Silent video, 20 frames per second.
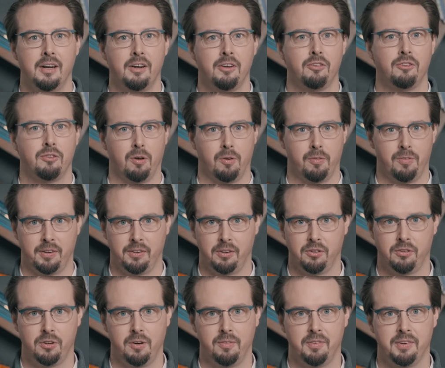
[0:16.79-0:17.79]
software as a
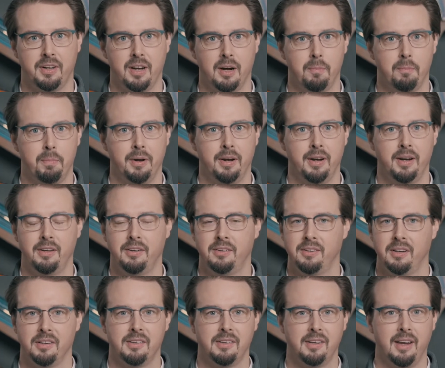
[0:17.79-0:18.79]
service
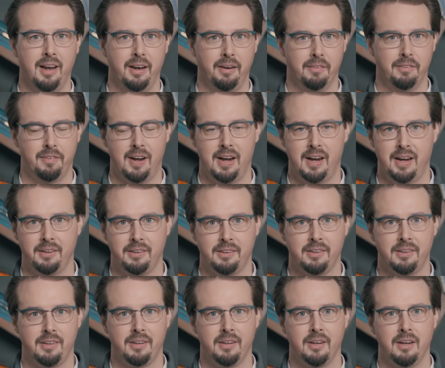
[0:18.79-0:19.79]
companies scaling
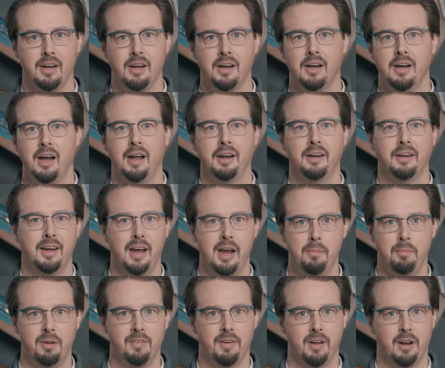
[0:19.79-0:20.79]
fast, and
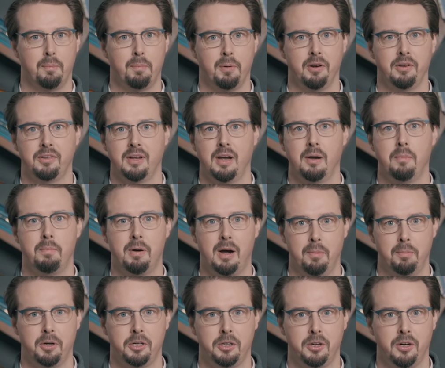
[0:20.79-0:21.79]
game developers and
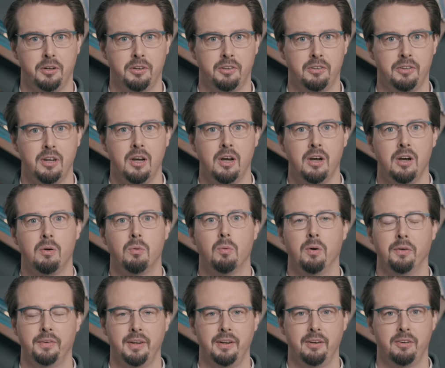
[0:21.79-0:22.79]
publishers
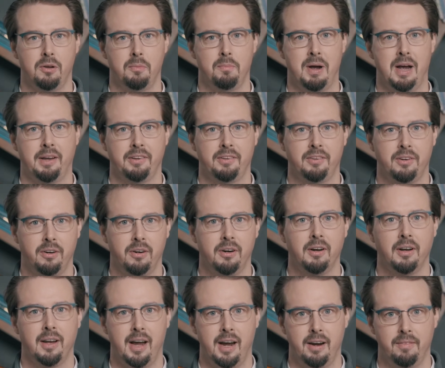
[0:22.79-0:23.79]
wanting to
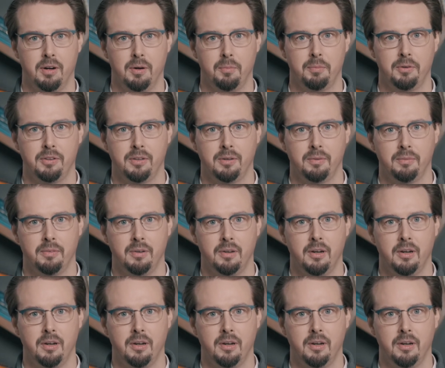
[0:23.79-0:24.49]
master live ops.